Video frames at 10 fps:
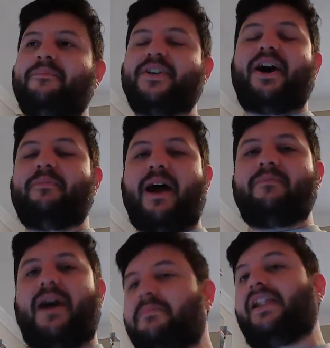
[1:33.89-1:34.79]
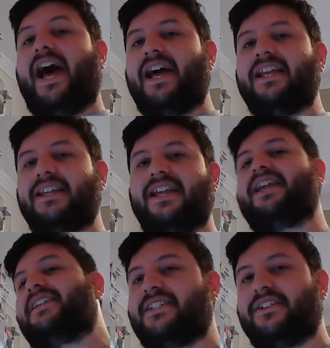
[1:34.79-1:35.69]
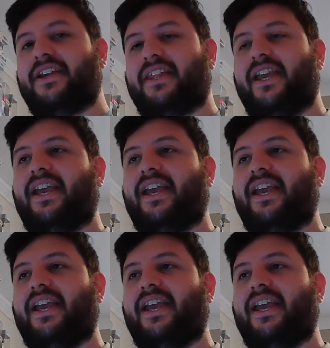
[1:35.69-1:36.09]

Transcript: So I'm glad that he's still a thing